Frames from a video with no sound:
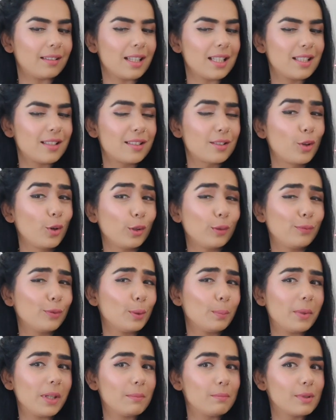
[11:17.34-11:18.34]
It's good
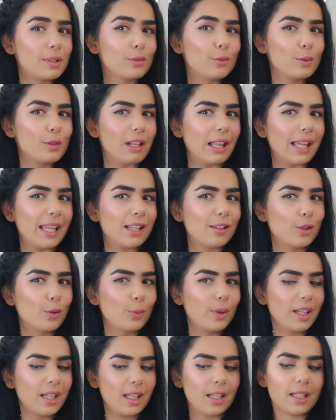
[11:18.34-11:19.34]
for people who like
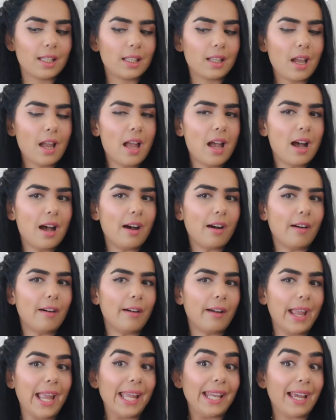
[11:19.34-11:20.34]
doing it.
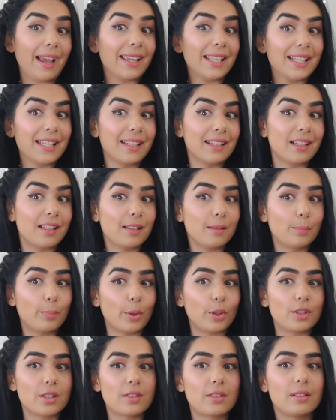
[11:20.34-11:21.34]
And I did it
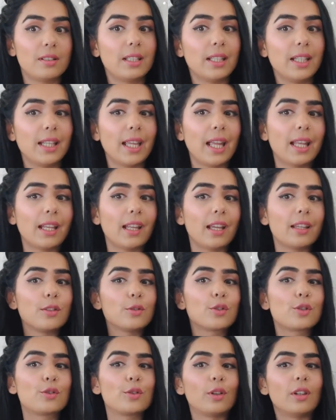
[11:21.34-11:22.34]
personally and I
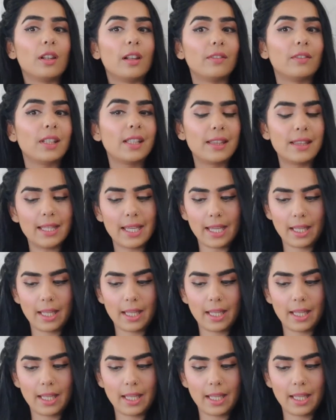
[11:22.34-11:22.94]
used to love it